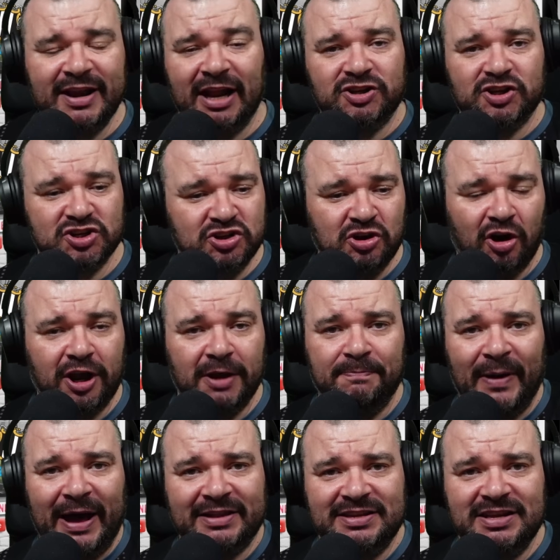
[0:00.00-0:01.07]
I'll just knock it
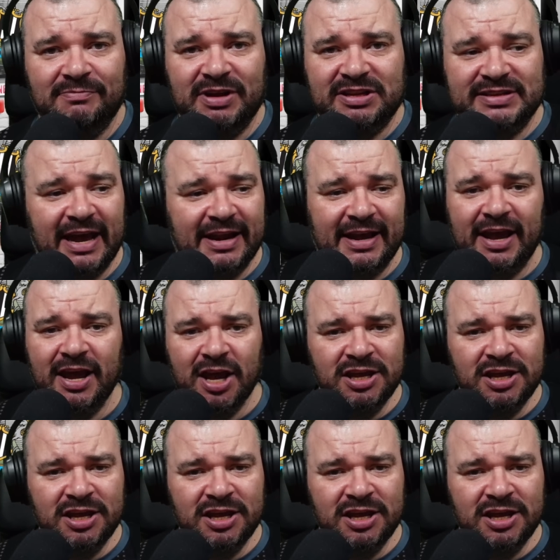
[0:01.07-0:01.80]
back to you, Mateta.